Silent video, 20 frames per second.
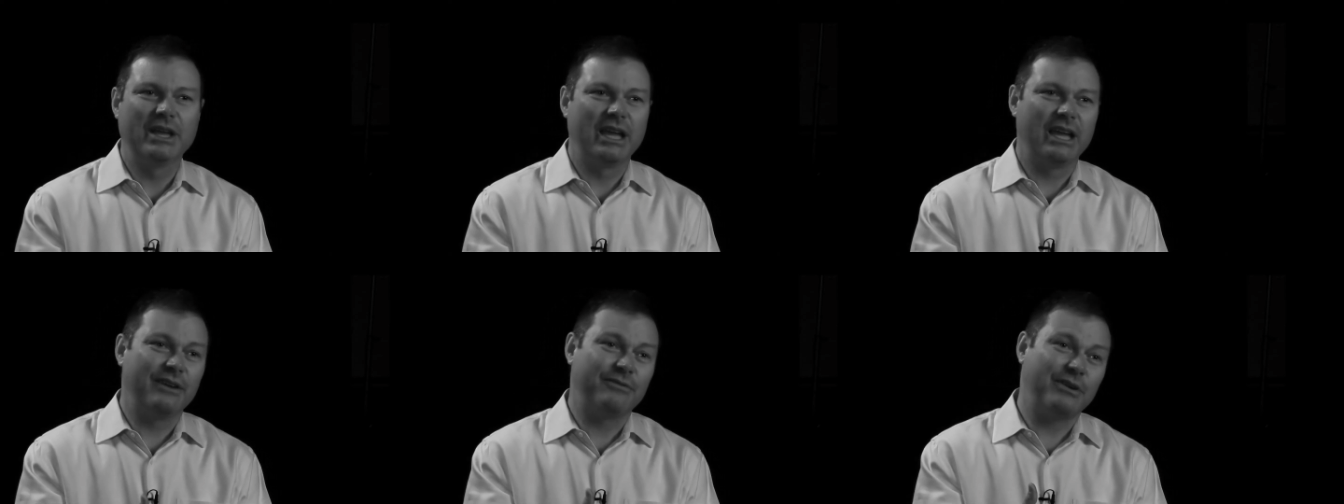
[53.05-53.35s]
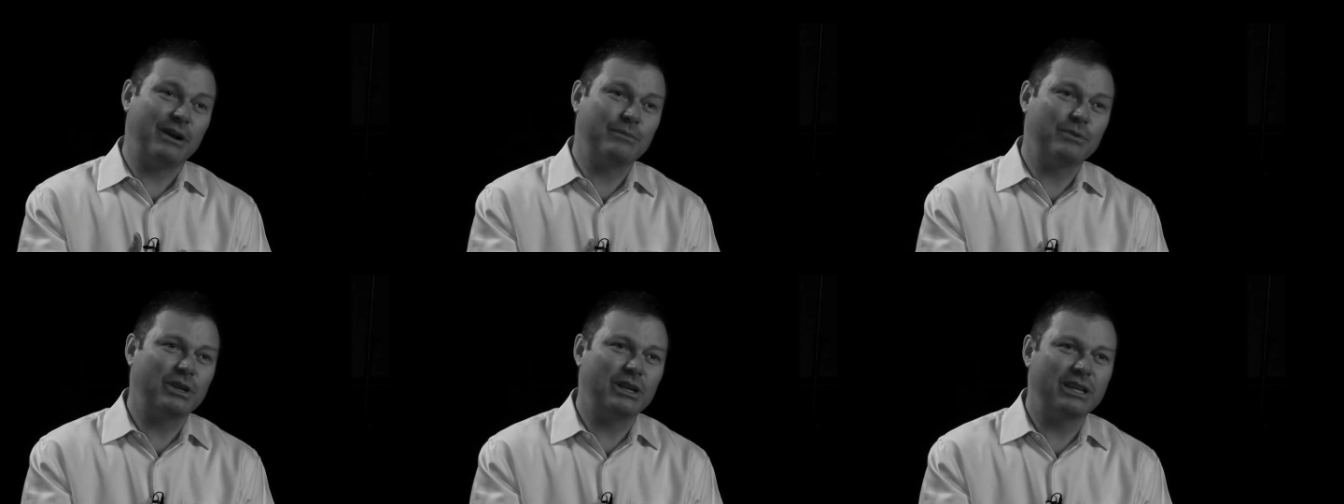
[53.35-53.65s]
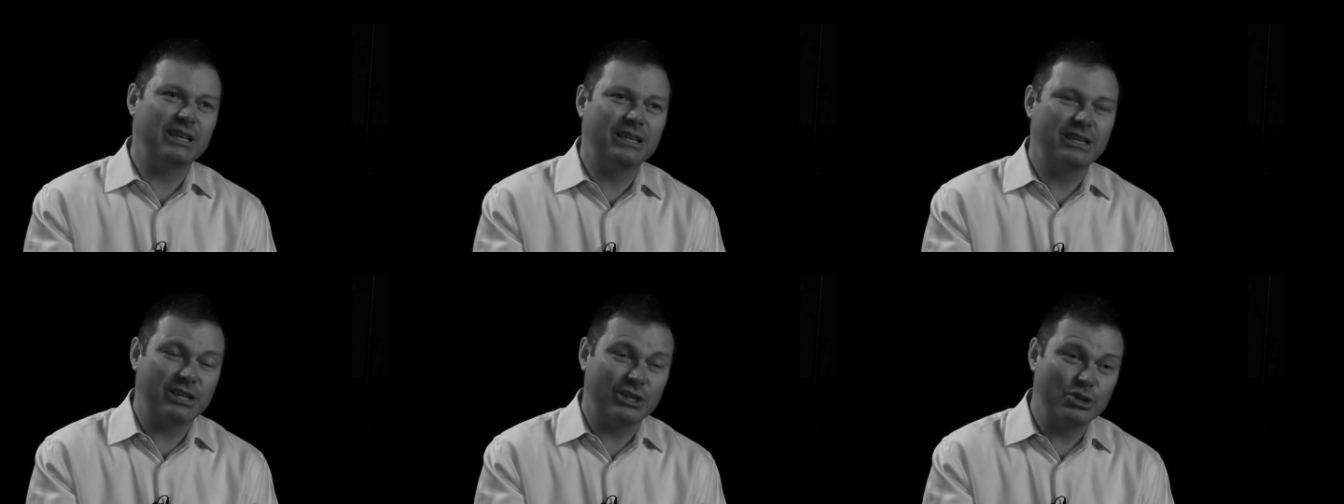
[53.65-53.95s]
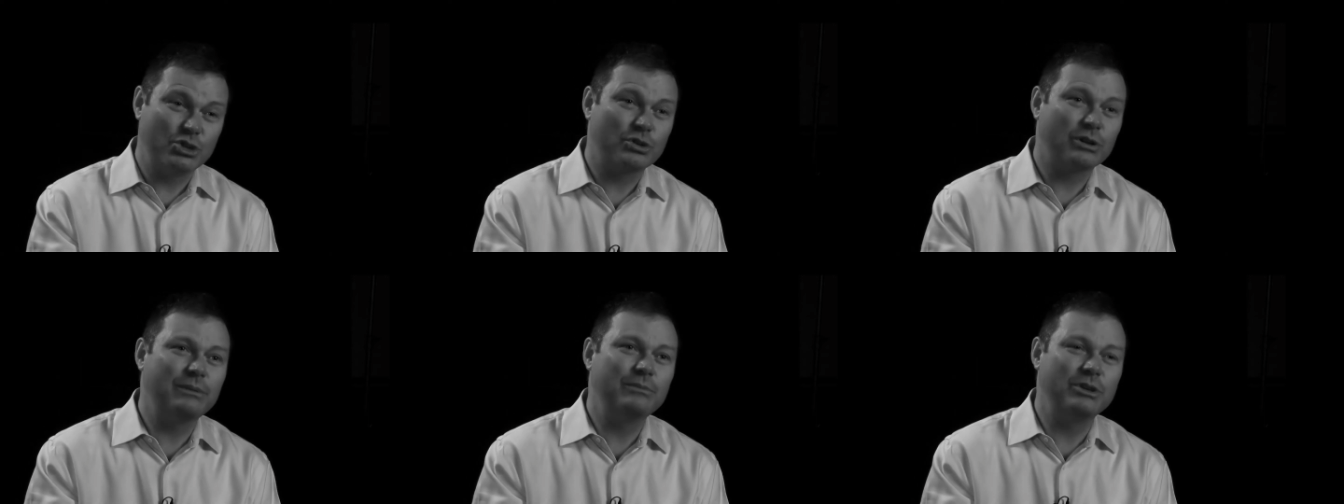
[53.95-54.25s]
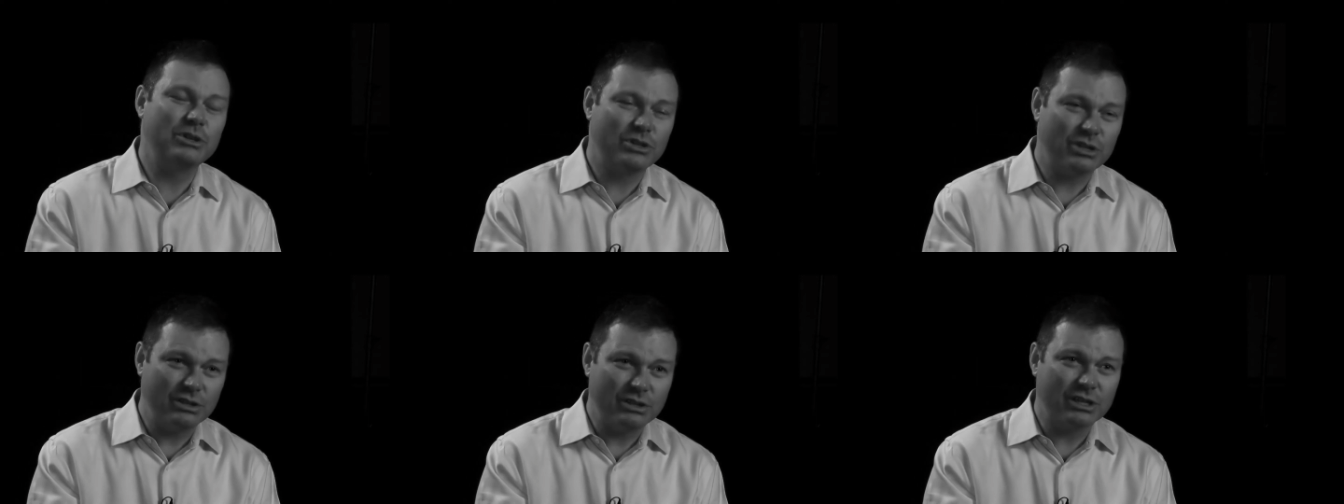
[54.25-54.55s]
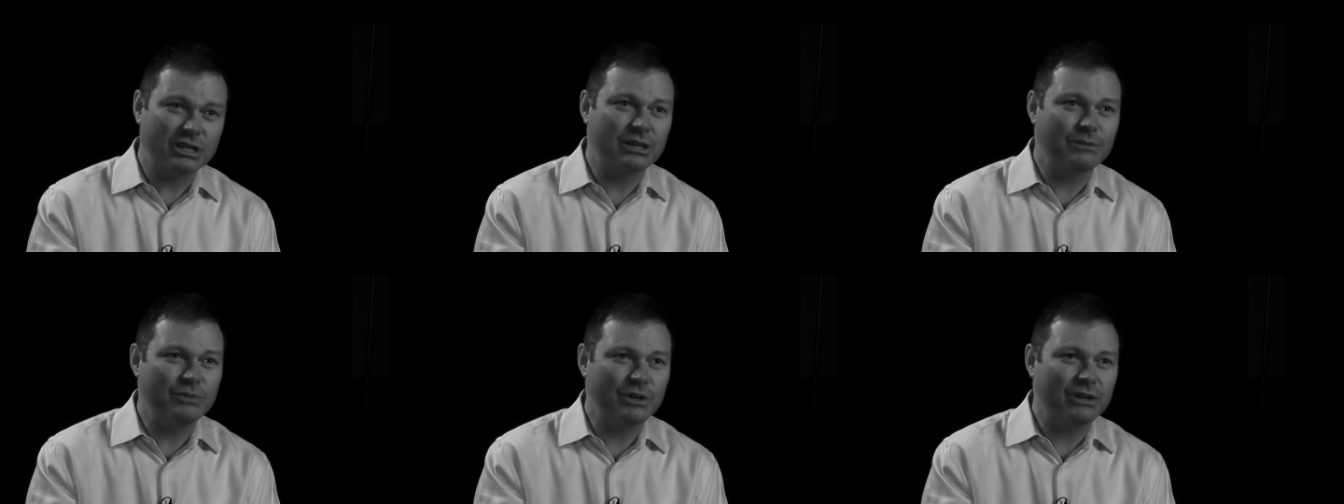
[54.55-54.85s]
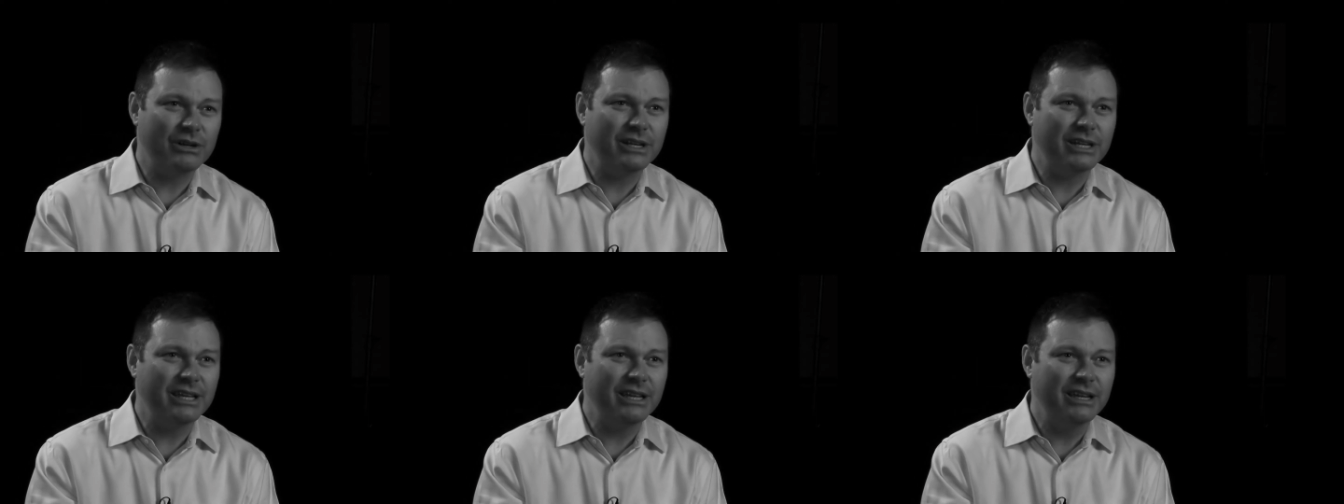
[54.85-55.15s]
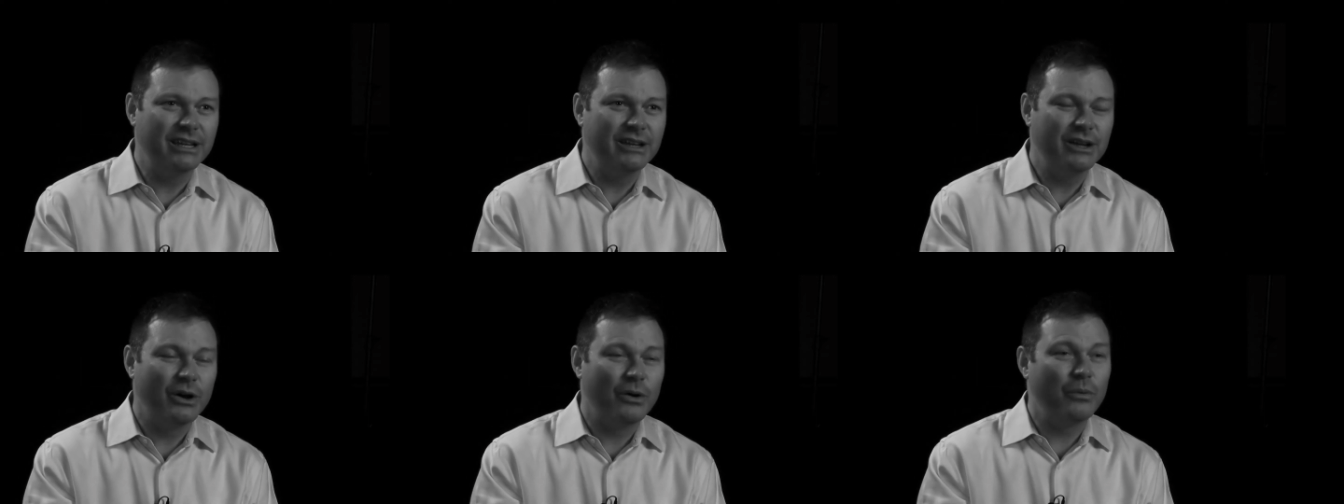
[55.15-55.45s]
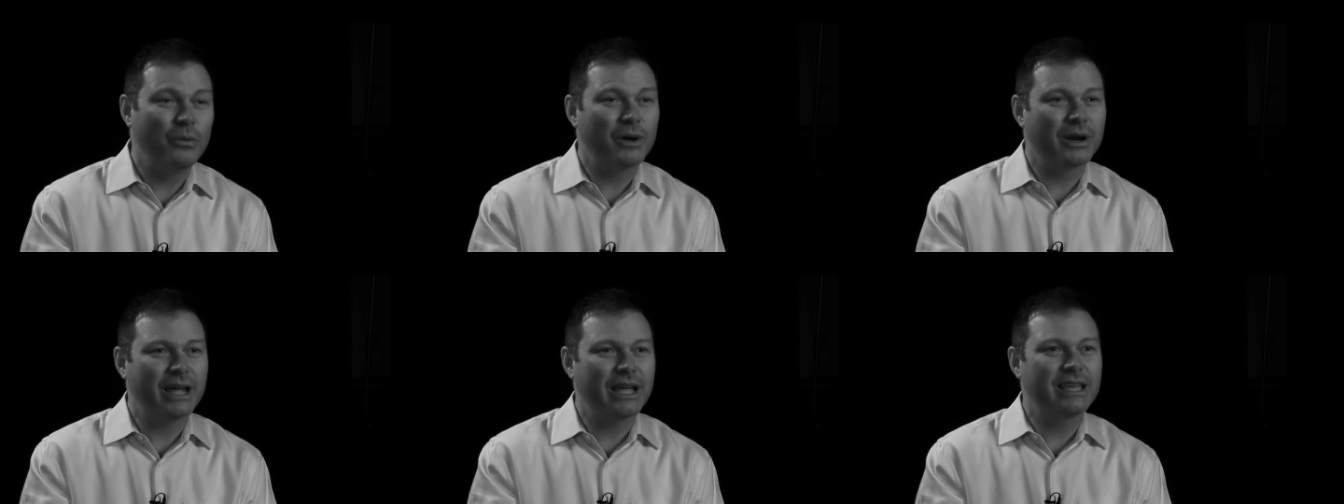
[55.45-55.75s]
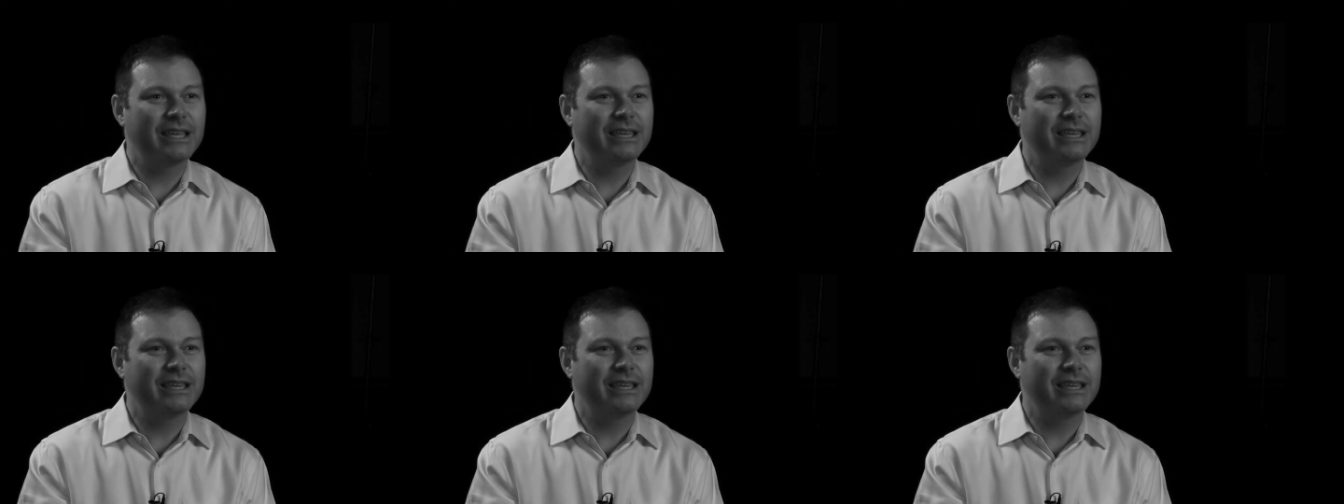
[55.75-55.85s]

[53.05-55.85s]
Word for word: If I'm going to contribute to the community, what I